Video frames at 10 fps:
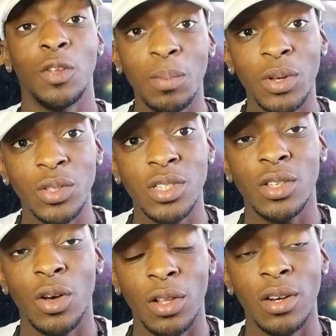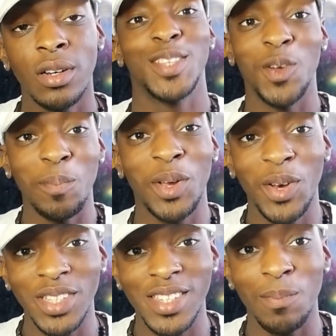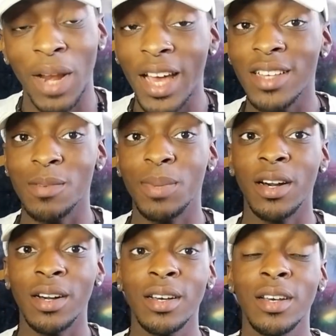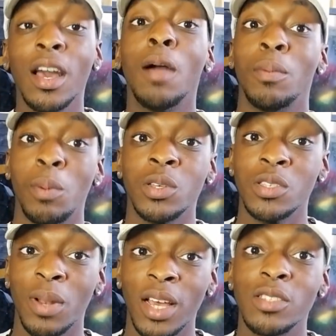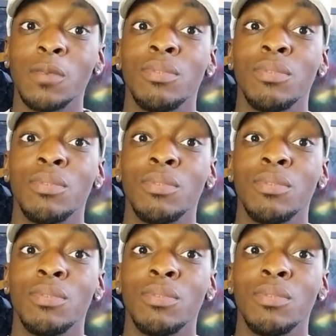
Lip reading: not because it's harder, not because the players are better, but because the players are